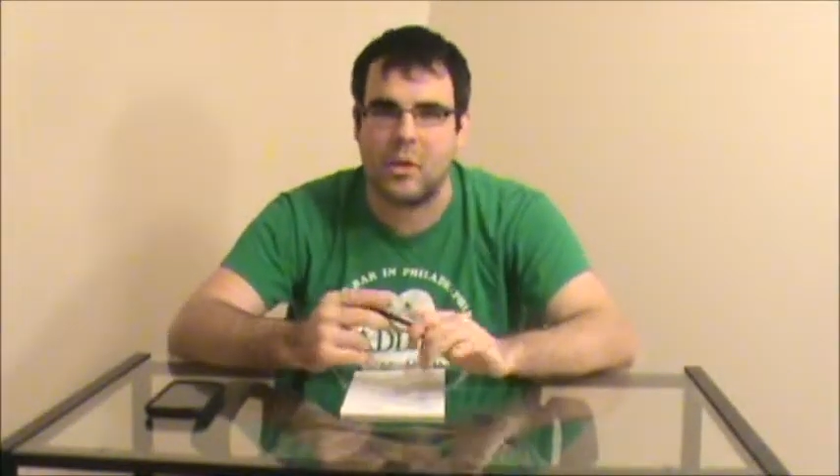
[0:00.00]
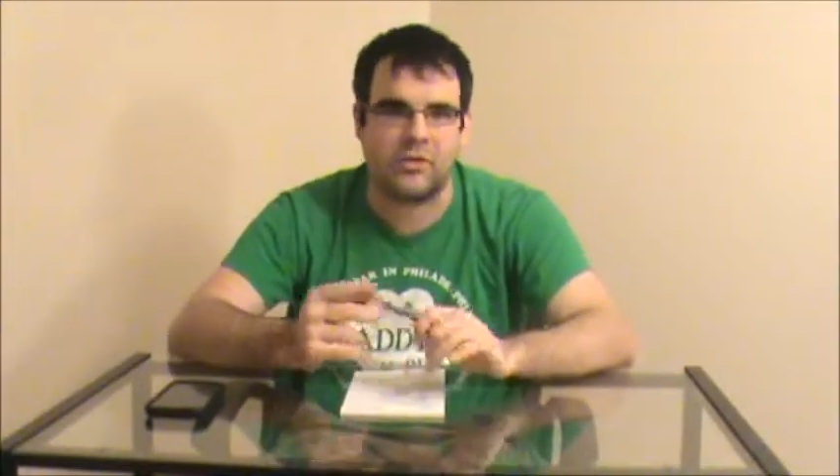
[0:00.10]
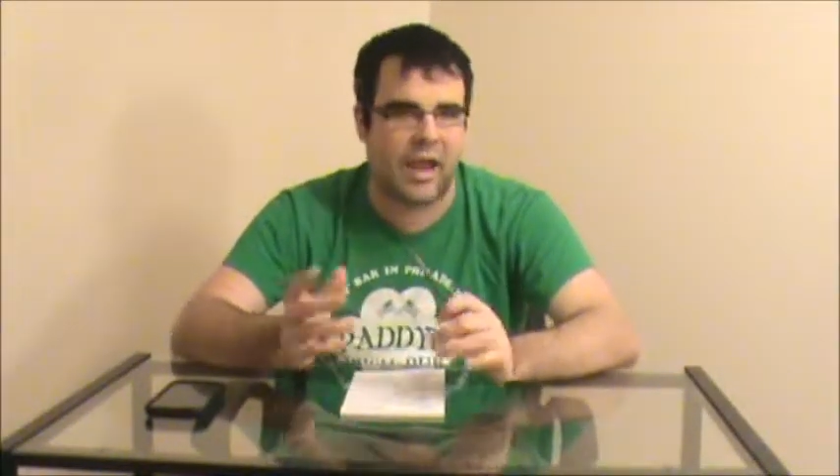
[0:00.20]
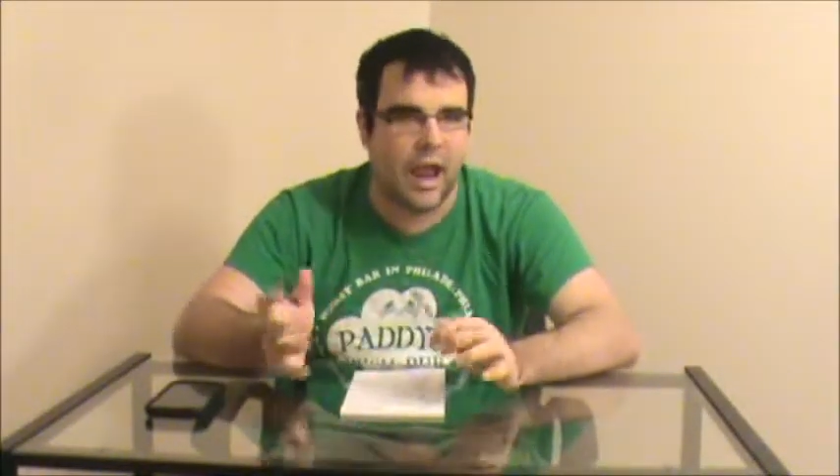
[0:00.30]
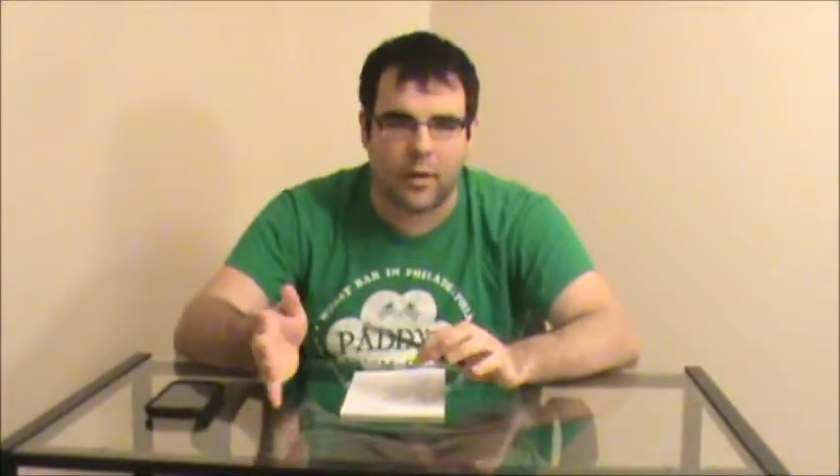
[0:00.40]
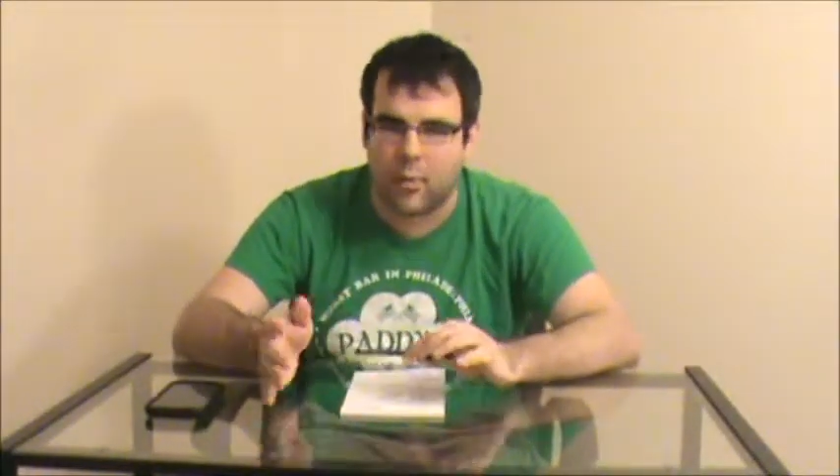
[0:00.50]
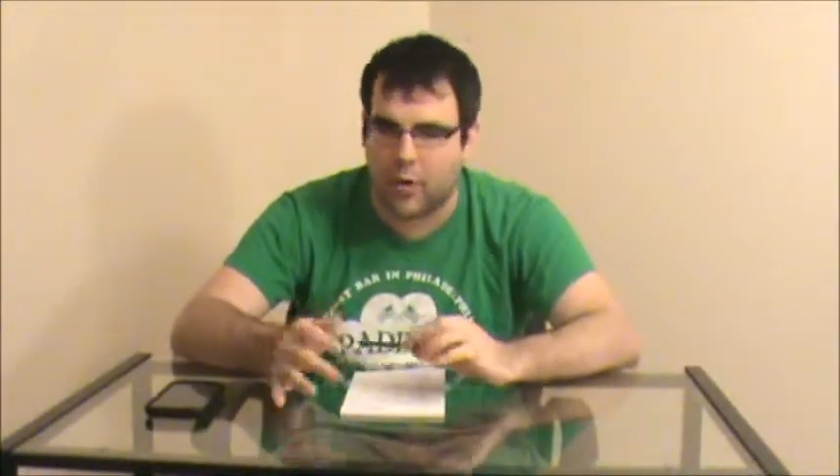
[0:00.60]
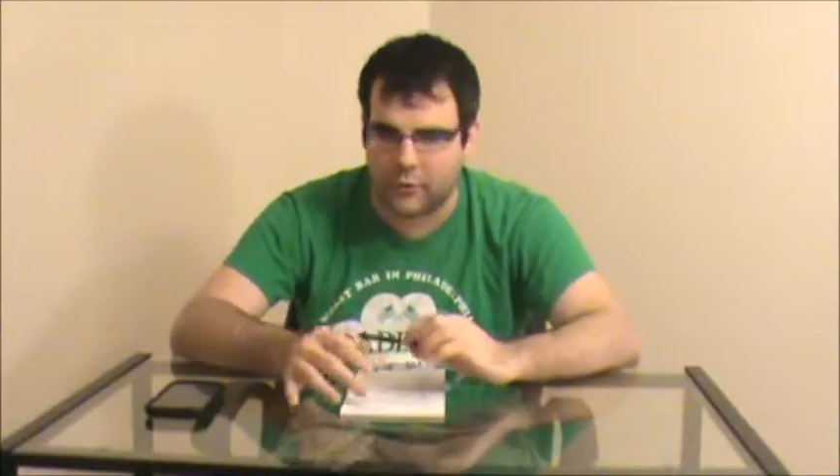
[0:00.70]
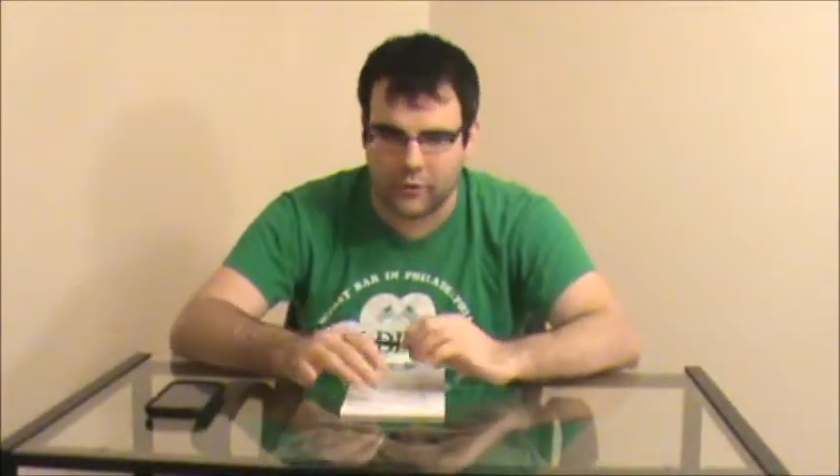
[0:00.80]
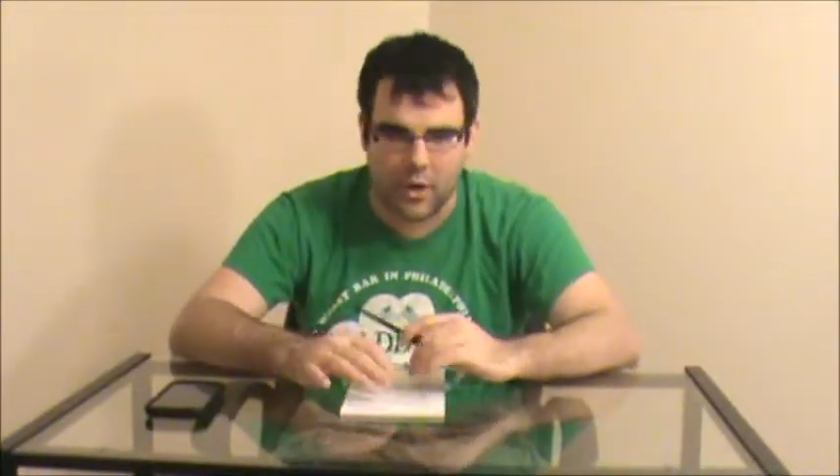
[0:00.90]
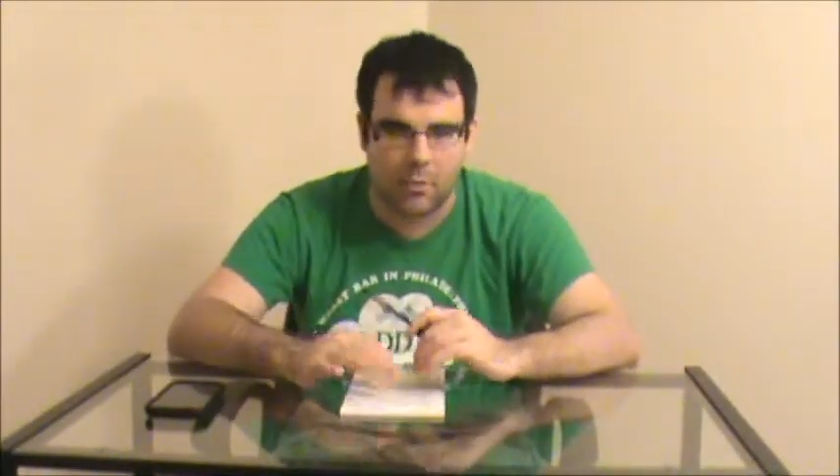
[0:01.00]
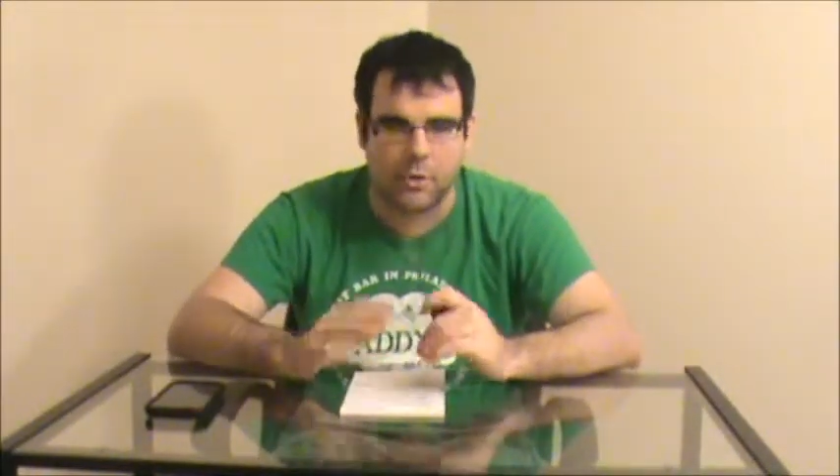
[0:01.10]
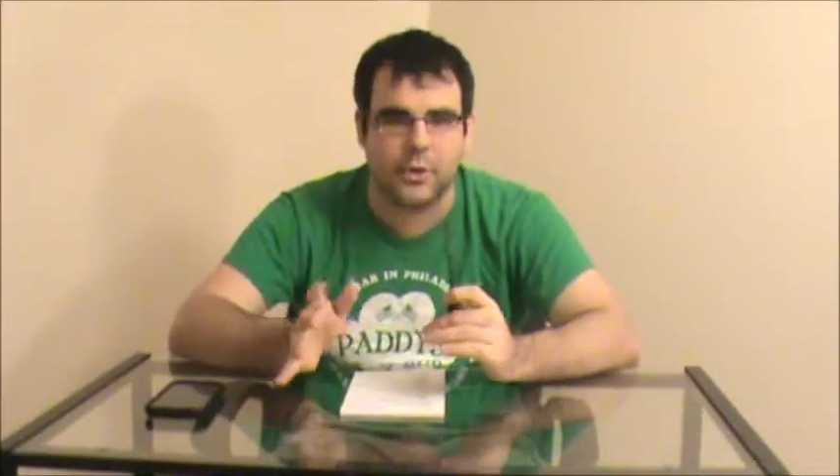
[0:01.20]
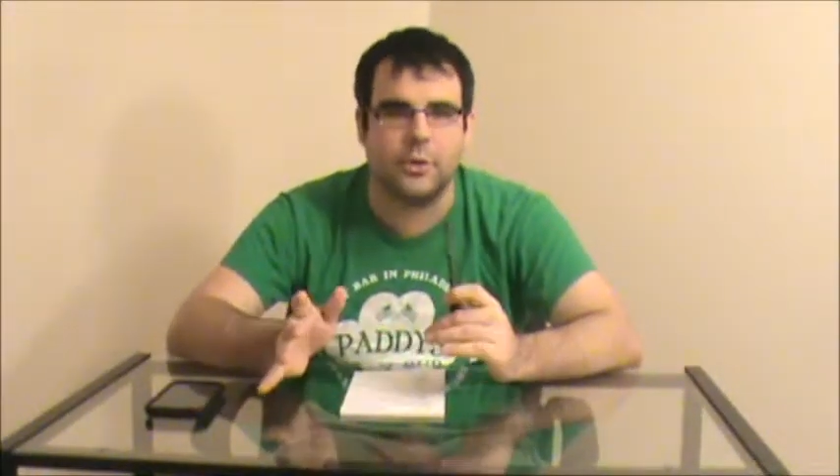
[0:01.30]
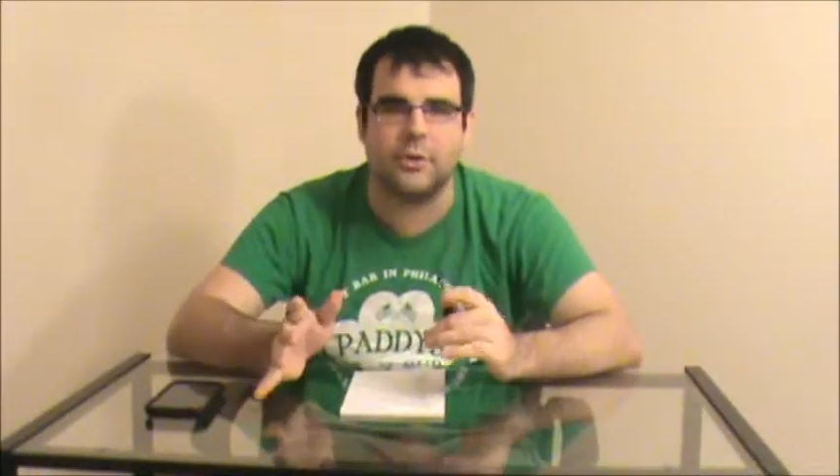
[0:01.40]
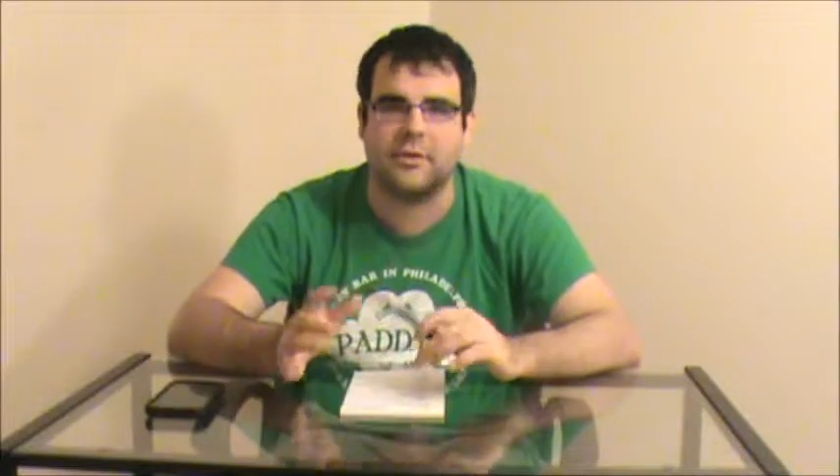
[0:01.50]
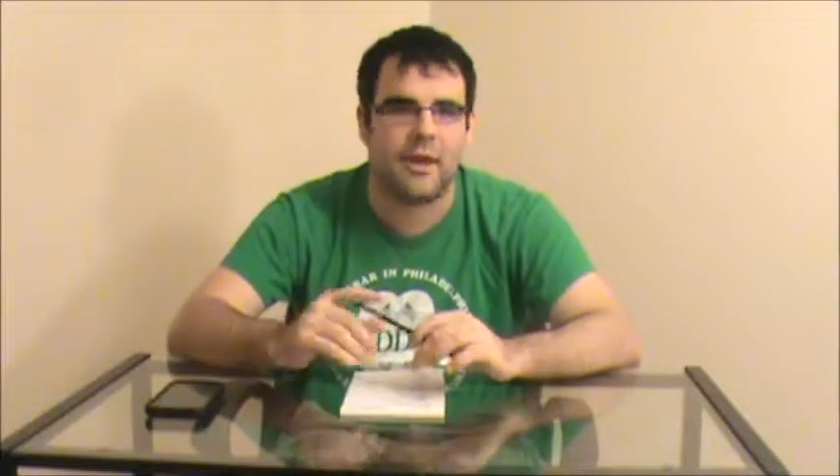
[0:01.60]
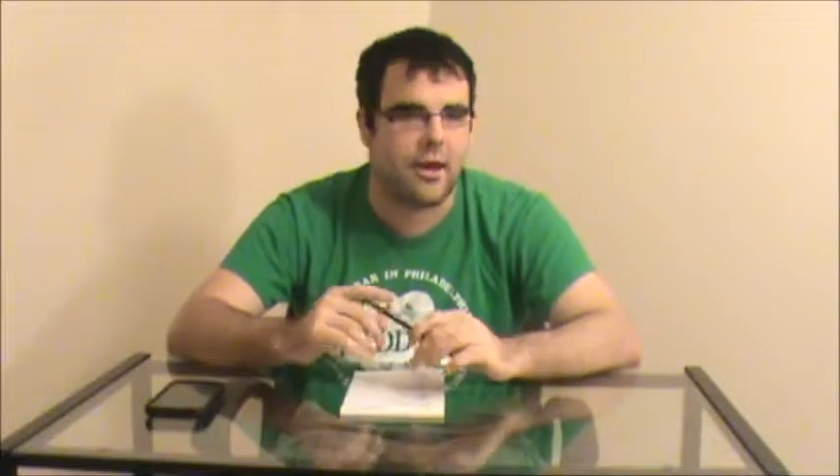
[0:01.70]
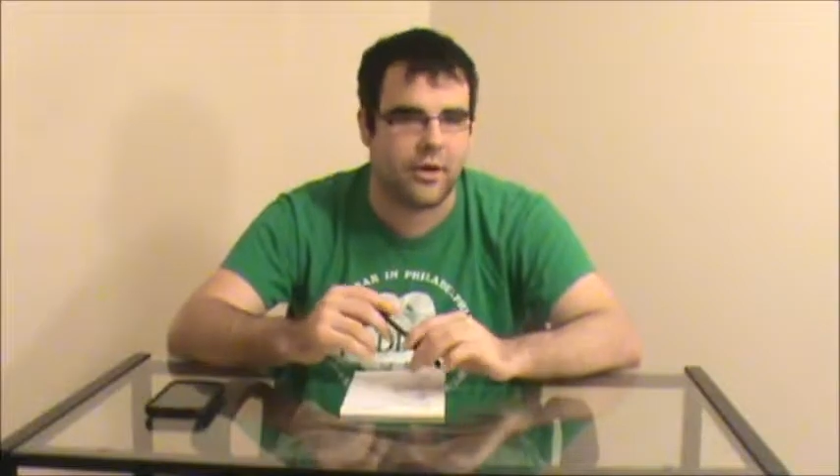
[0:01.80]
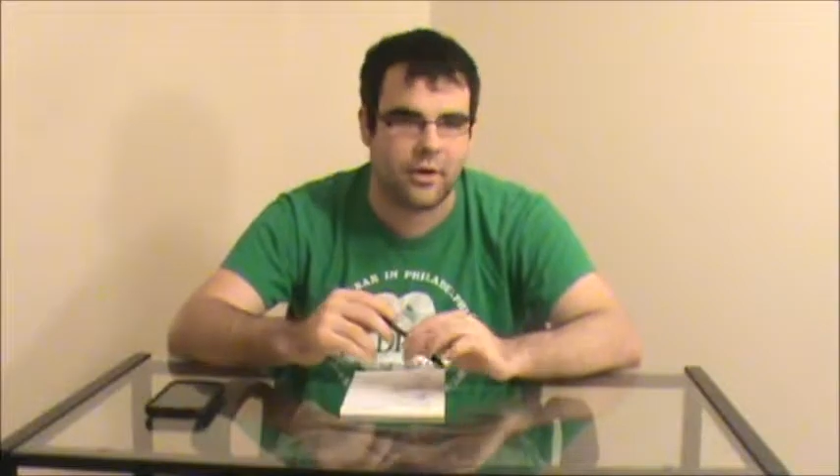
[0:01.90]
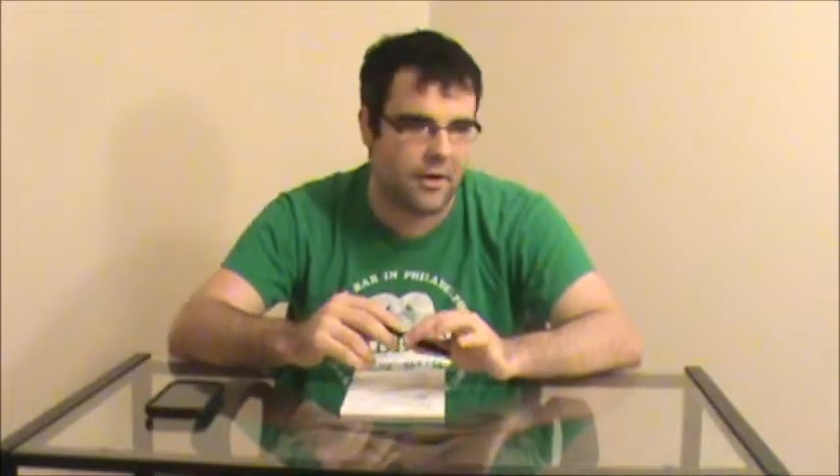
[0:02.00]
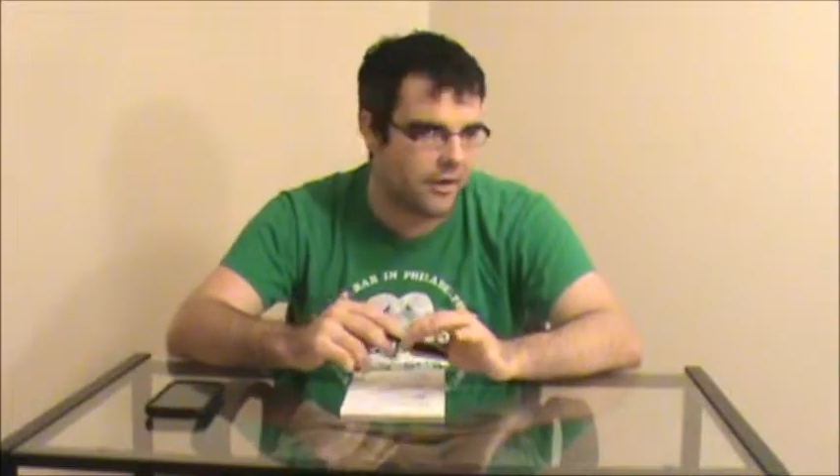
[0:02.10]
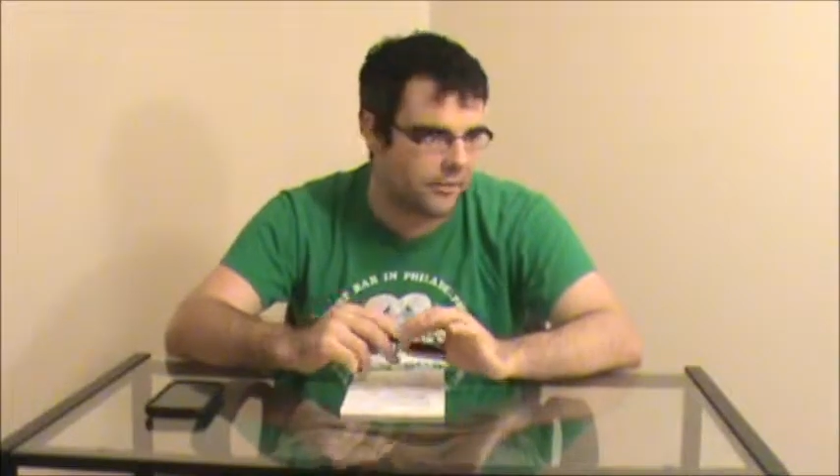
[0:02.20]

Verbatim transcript: this Angle was all blue and Terokkar